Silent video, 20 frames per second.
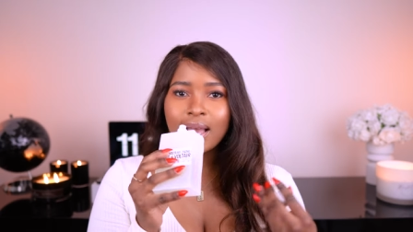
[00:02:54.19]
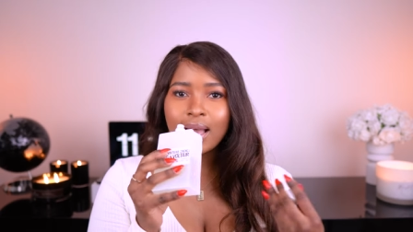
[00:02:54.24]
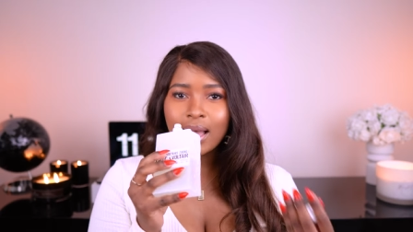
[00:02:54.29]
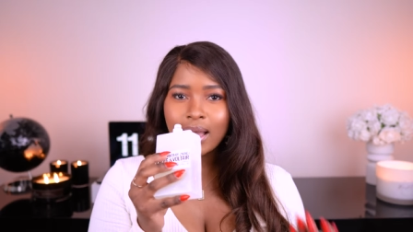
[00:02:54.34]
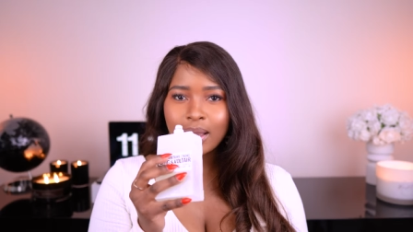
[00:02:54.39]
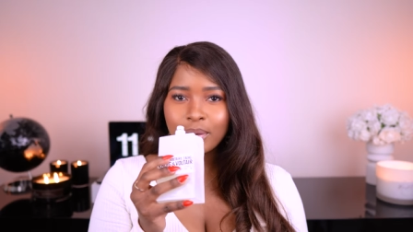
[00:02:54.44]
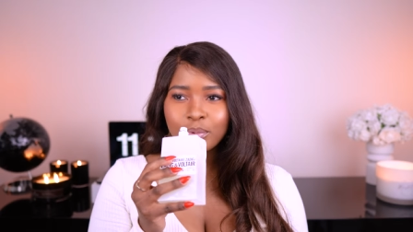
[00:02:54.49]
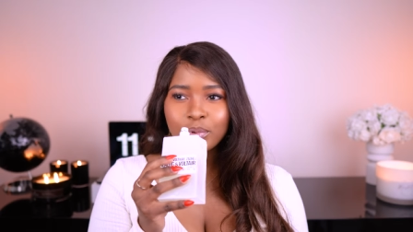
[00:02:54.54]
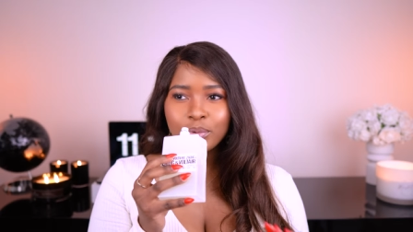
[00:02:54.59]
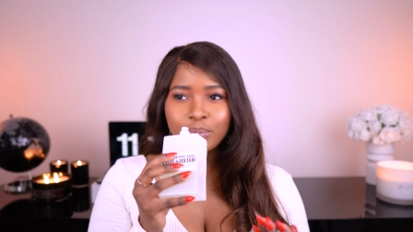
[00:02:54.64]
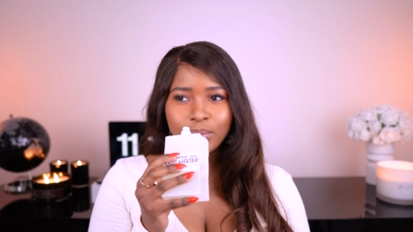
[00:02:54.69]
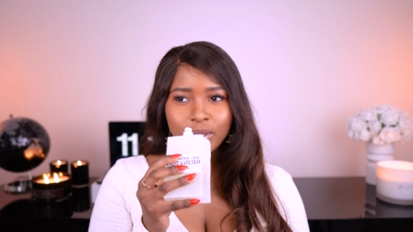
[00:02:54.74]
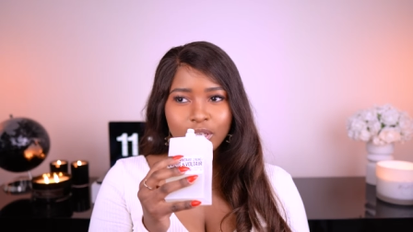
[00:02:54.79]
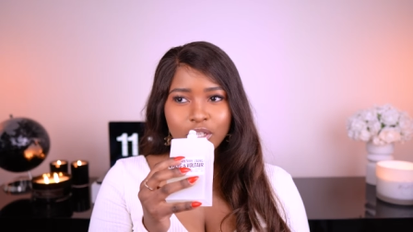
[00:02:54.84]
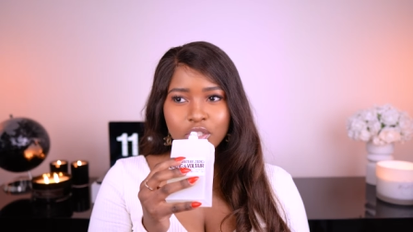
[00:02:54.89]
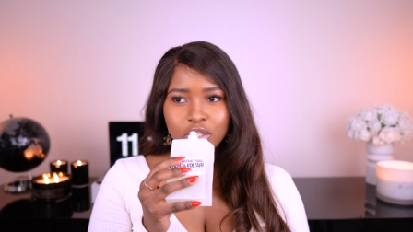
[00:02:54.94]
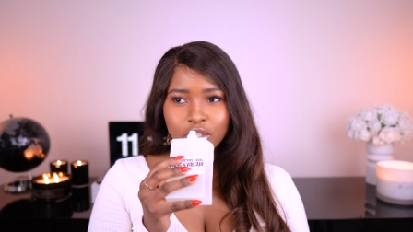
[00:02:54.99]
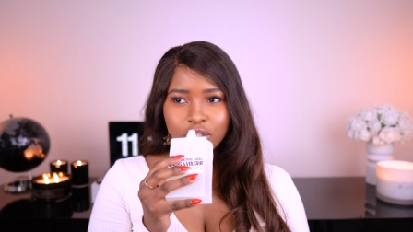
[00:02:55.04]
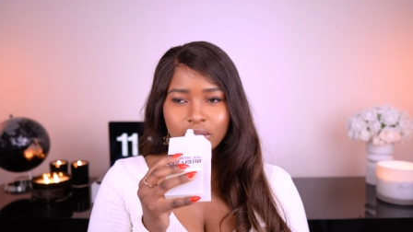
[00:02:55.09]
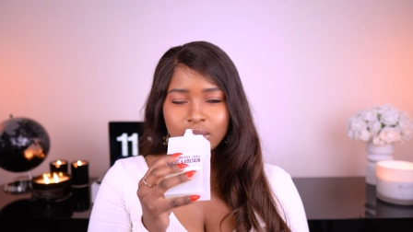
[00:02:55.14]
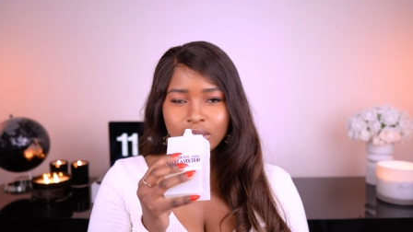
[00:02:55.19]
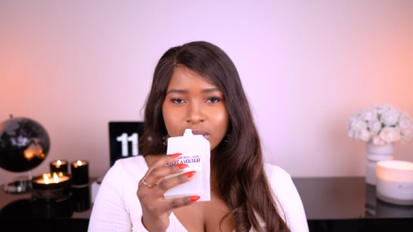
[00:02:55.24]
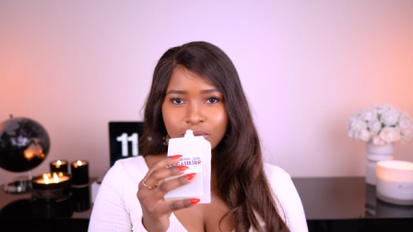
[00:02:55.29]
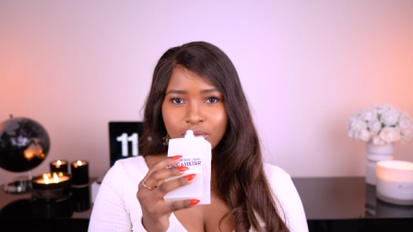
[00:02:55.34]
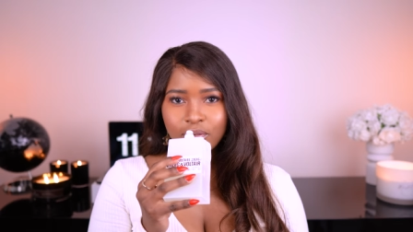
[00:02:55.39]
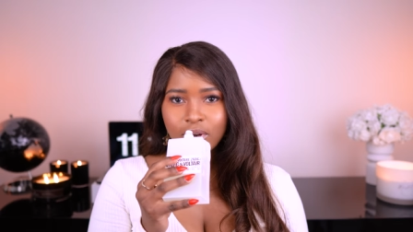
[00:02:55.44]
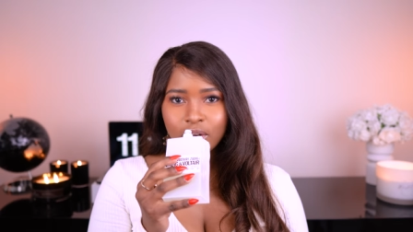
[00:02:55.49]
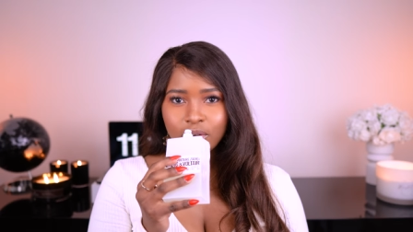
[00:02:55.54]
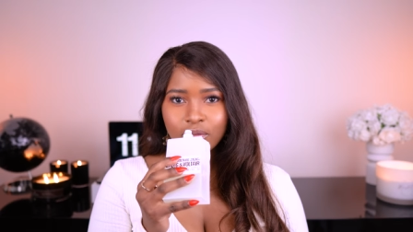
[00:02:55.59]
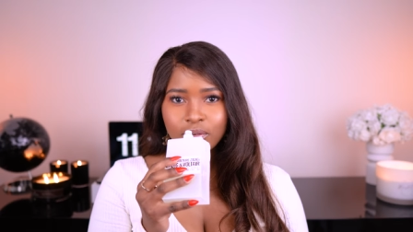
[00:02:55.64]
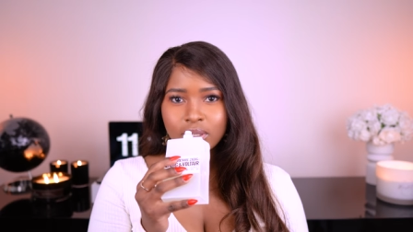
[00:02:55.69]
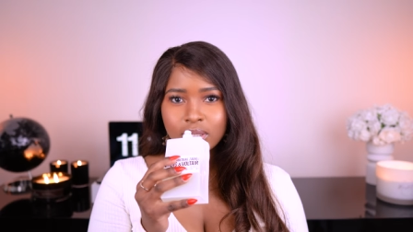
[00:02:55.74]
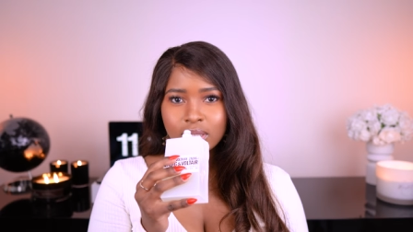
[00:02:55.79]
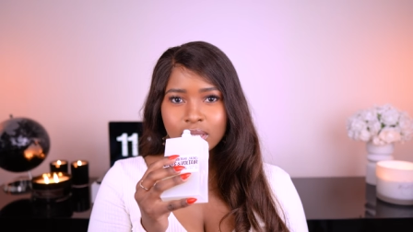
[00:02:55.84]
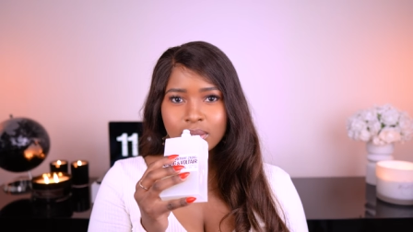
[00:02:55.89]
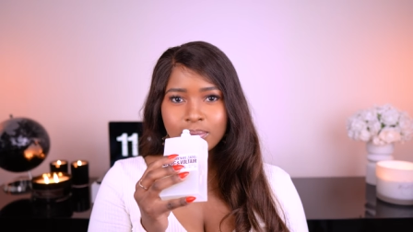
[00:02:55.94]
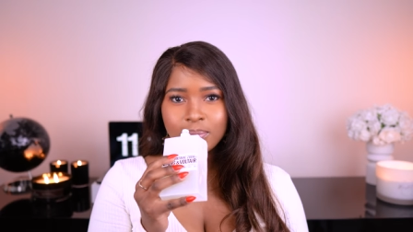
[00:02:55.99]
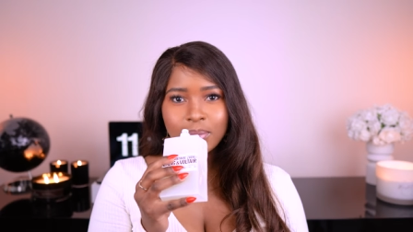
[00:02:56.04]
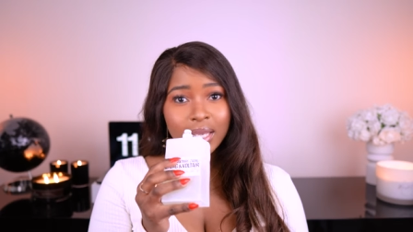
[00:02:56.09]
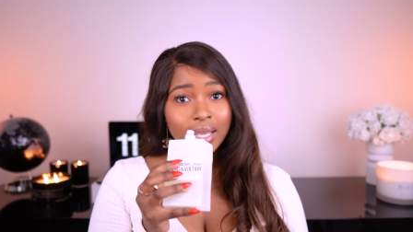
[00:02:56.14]
I would picture this
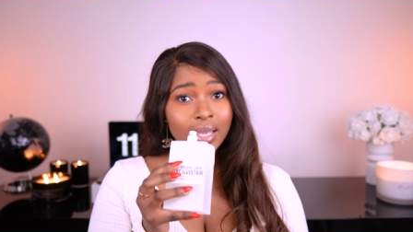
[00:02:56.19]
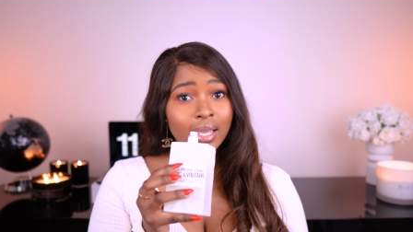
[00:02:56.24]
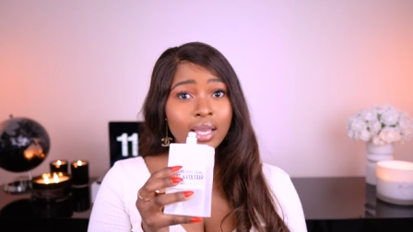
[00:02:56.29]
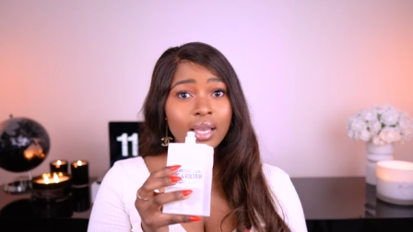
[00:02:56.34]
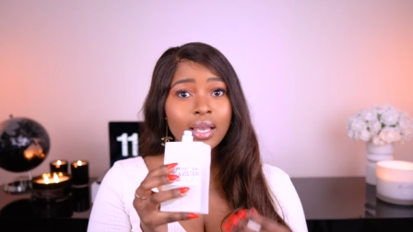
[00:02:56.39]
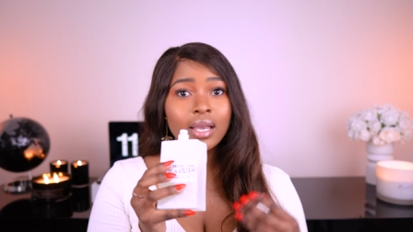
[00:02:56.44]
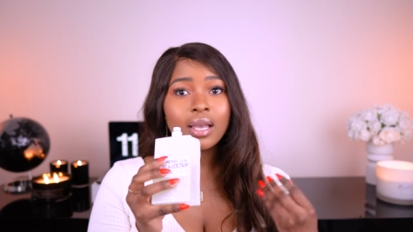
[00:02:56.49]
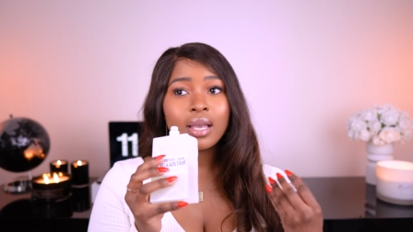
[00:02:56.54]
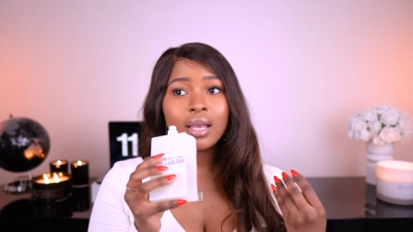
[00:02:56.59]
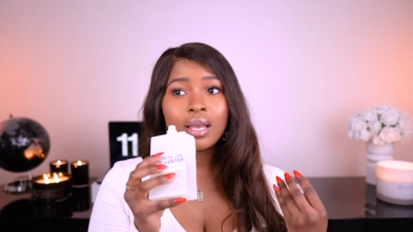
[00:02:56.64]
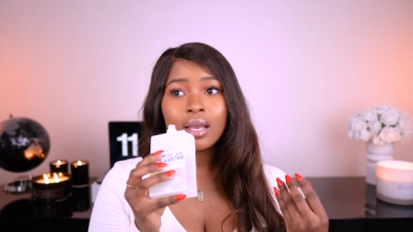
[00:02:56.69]
fragrance being,